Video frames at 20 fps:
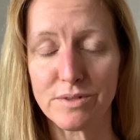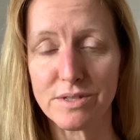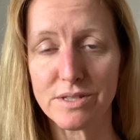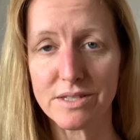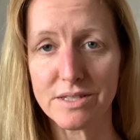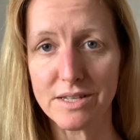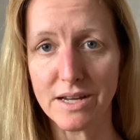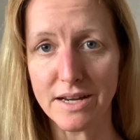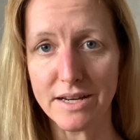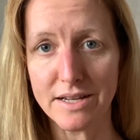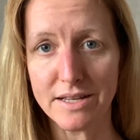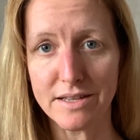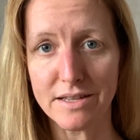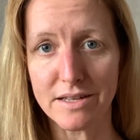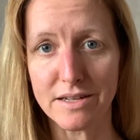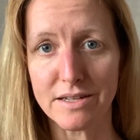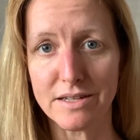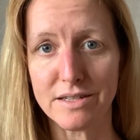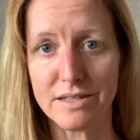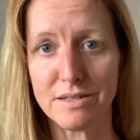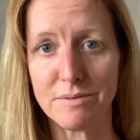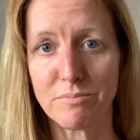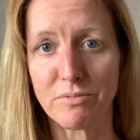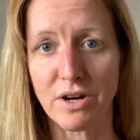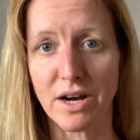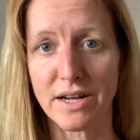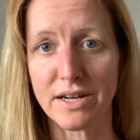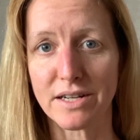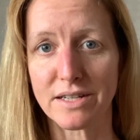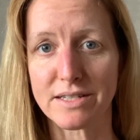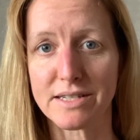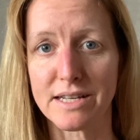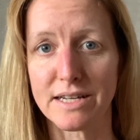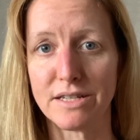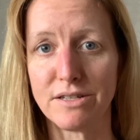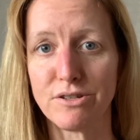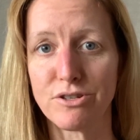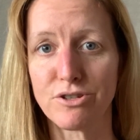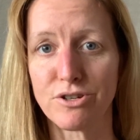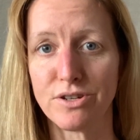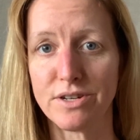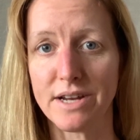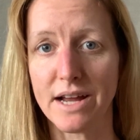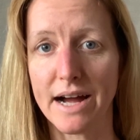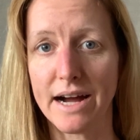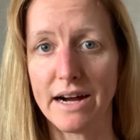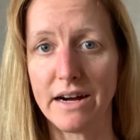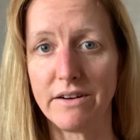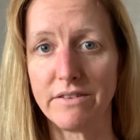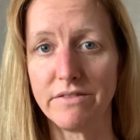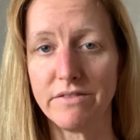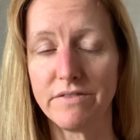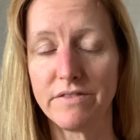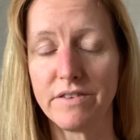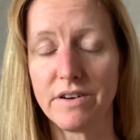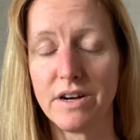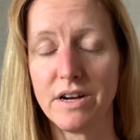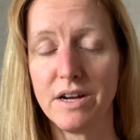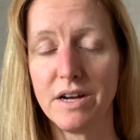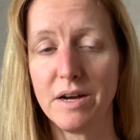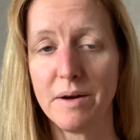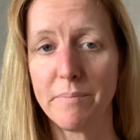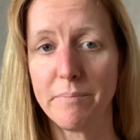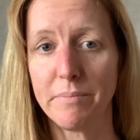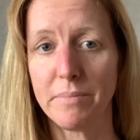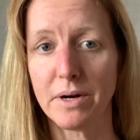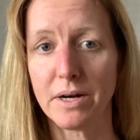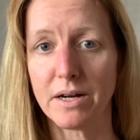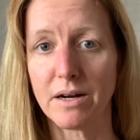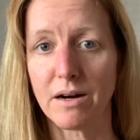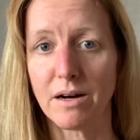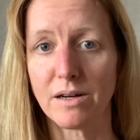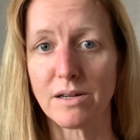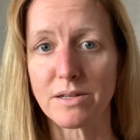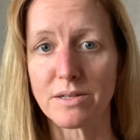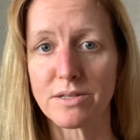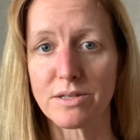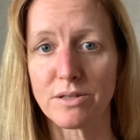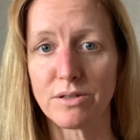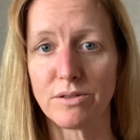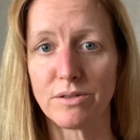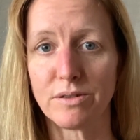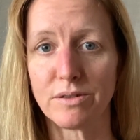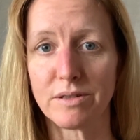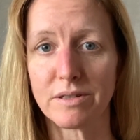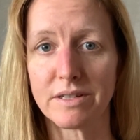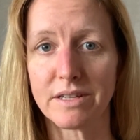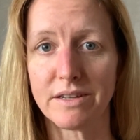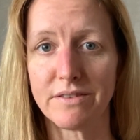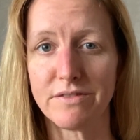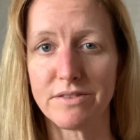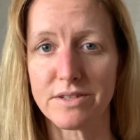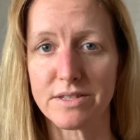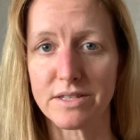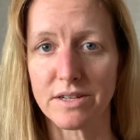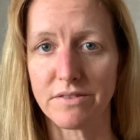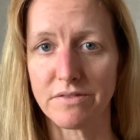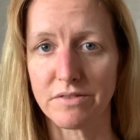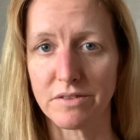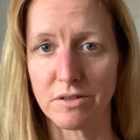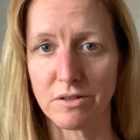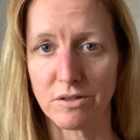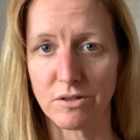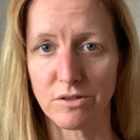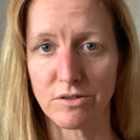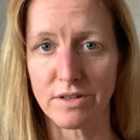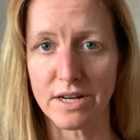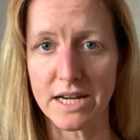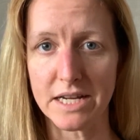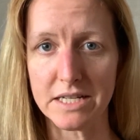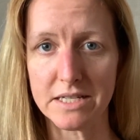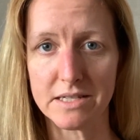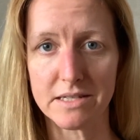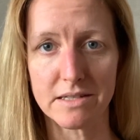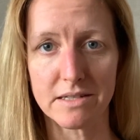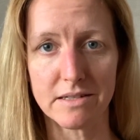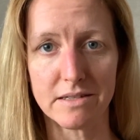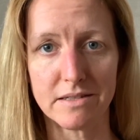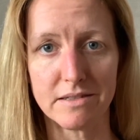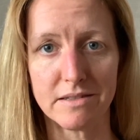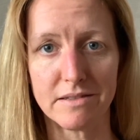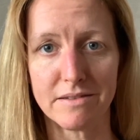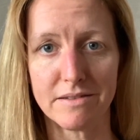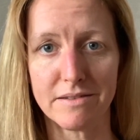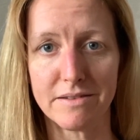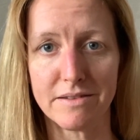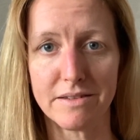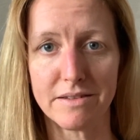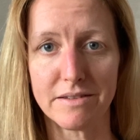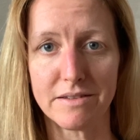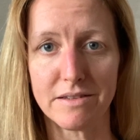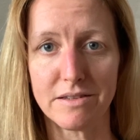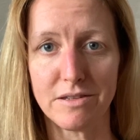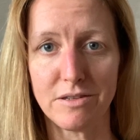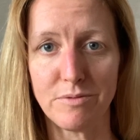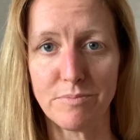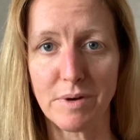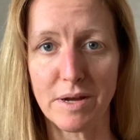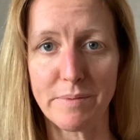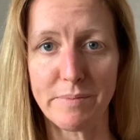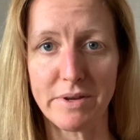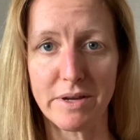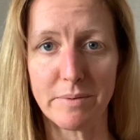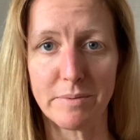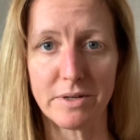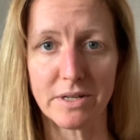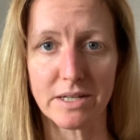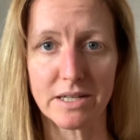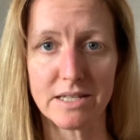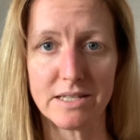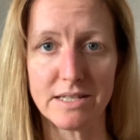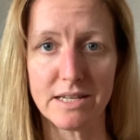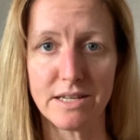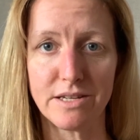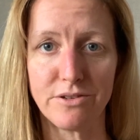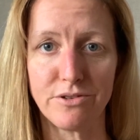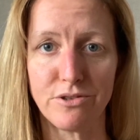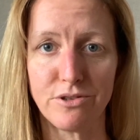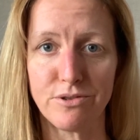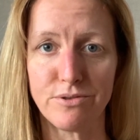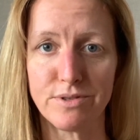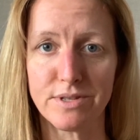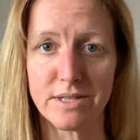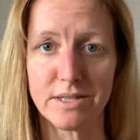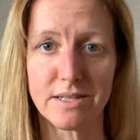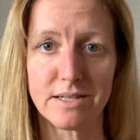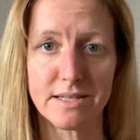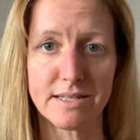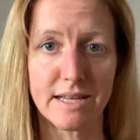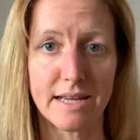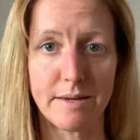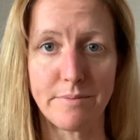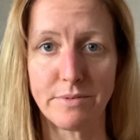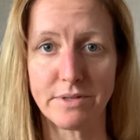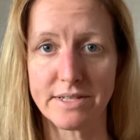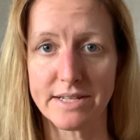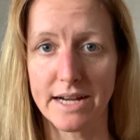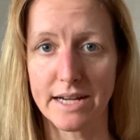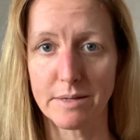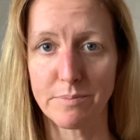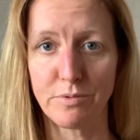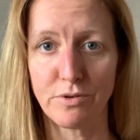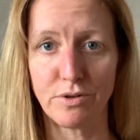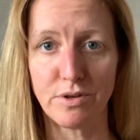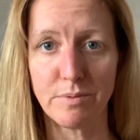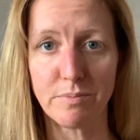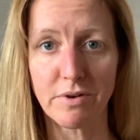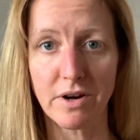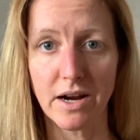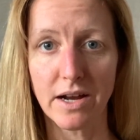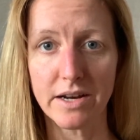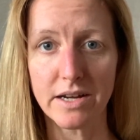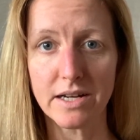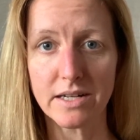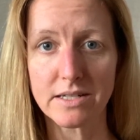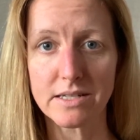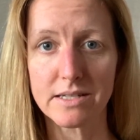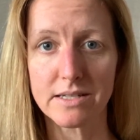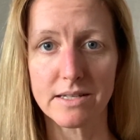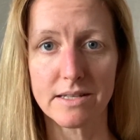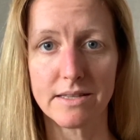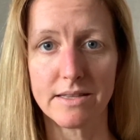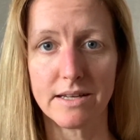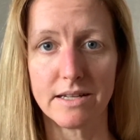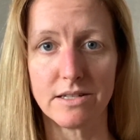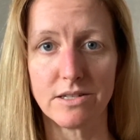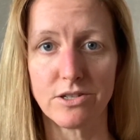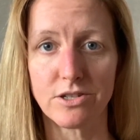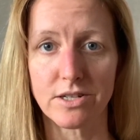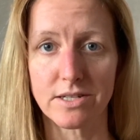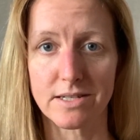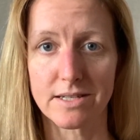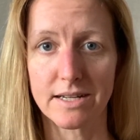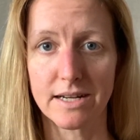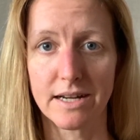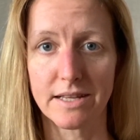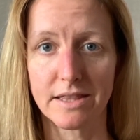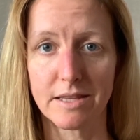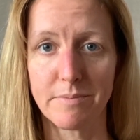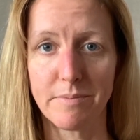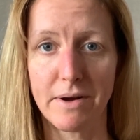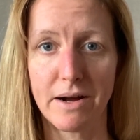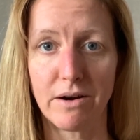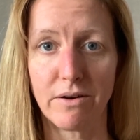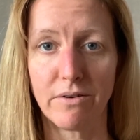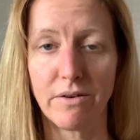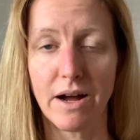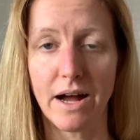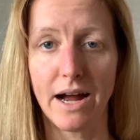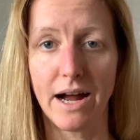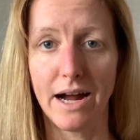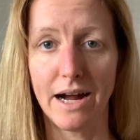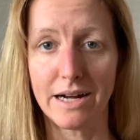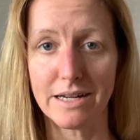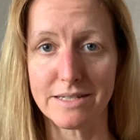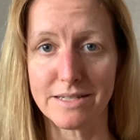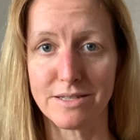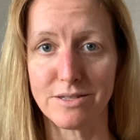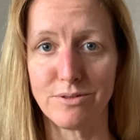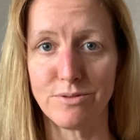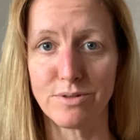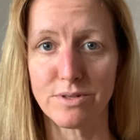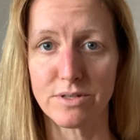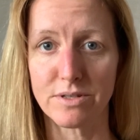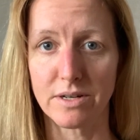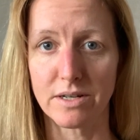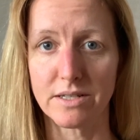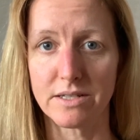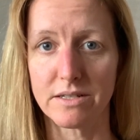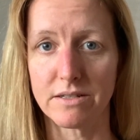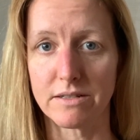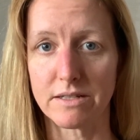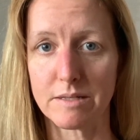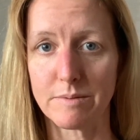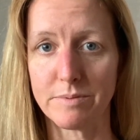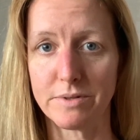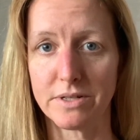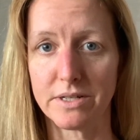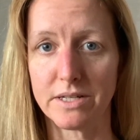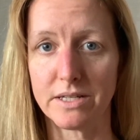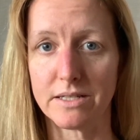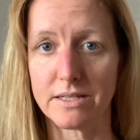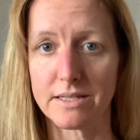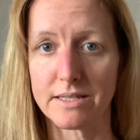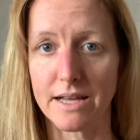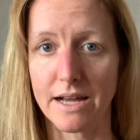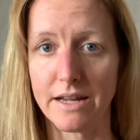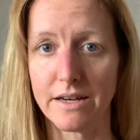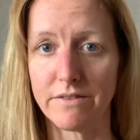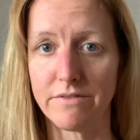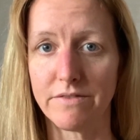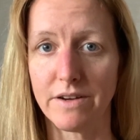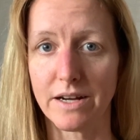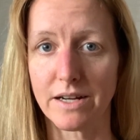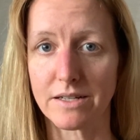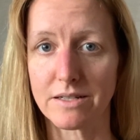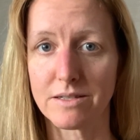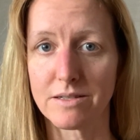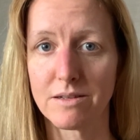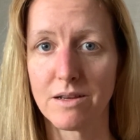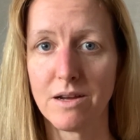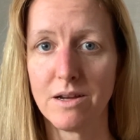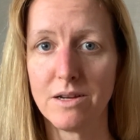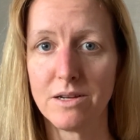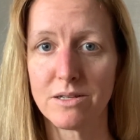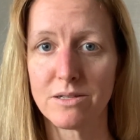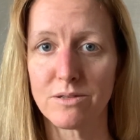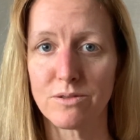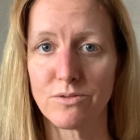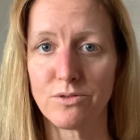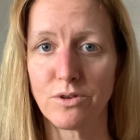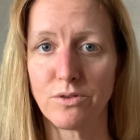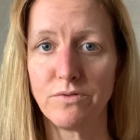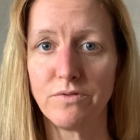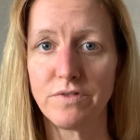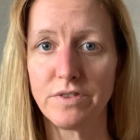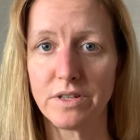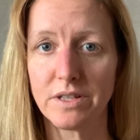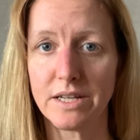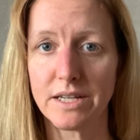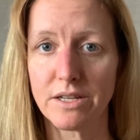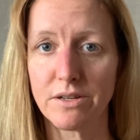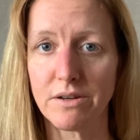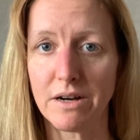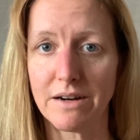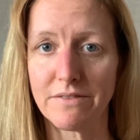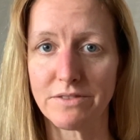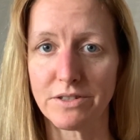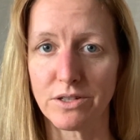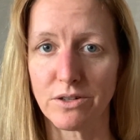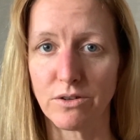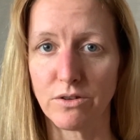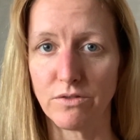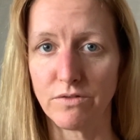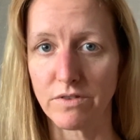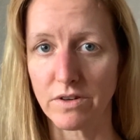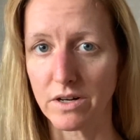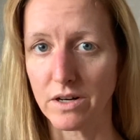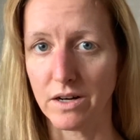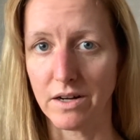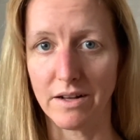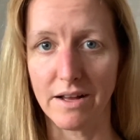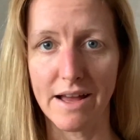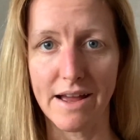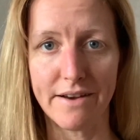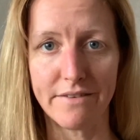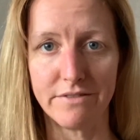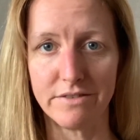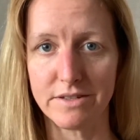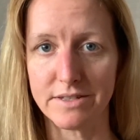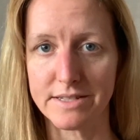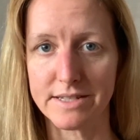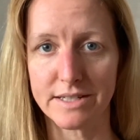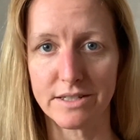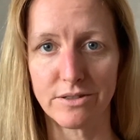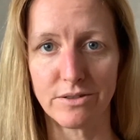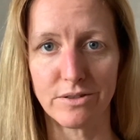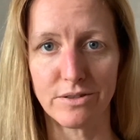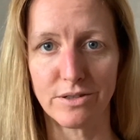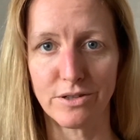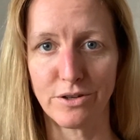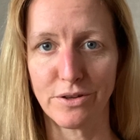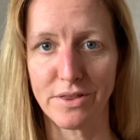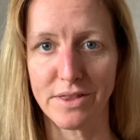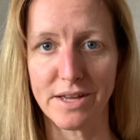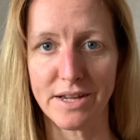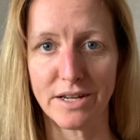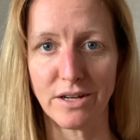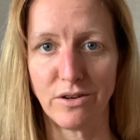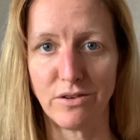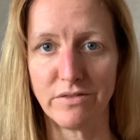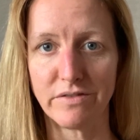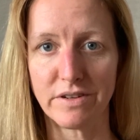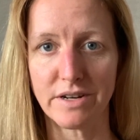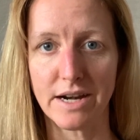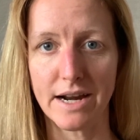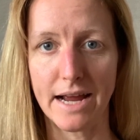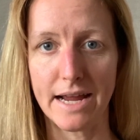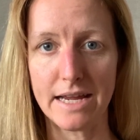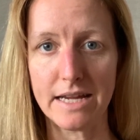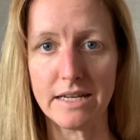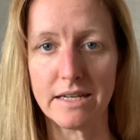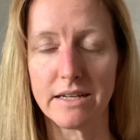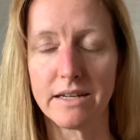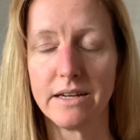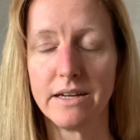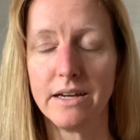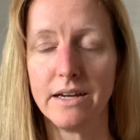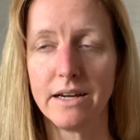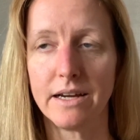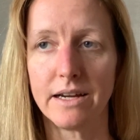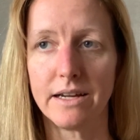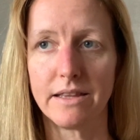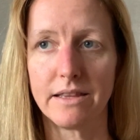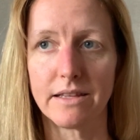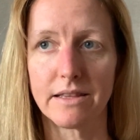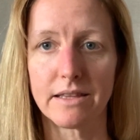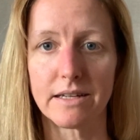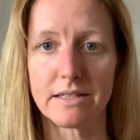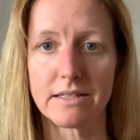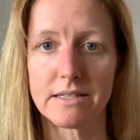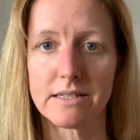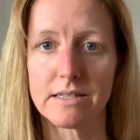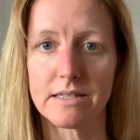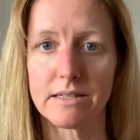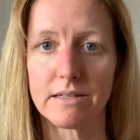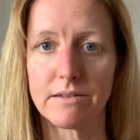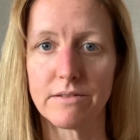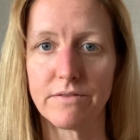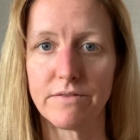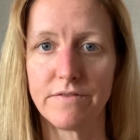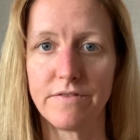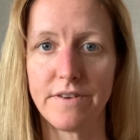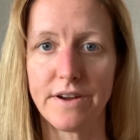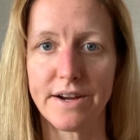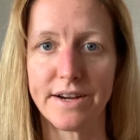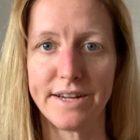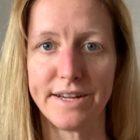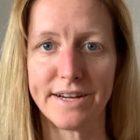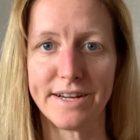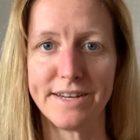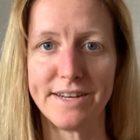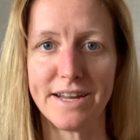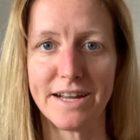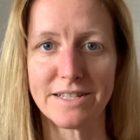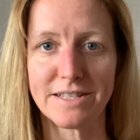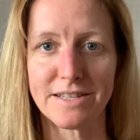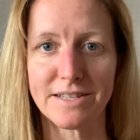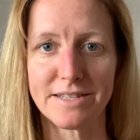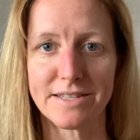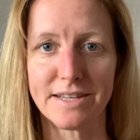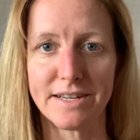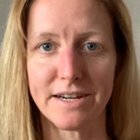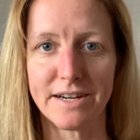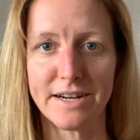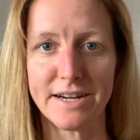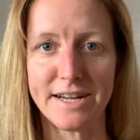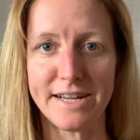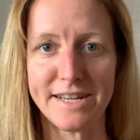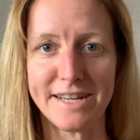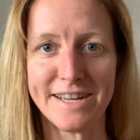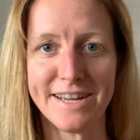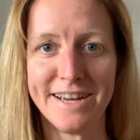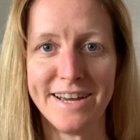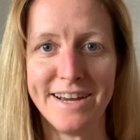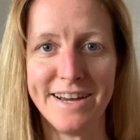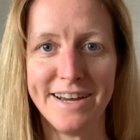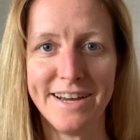study the products that you shouldn't have, but also give yourself a little grace, and you might be able to continue using the same exact beauty products and then just cut them out as you start to experience side effects. So don't feel like you have to overhaul every single little thing overnight. I think that's very unnecessary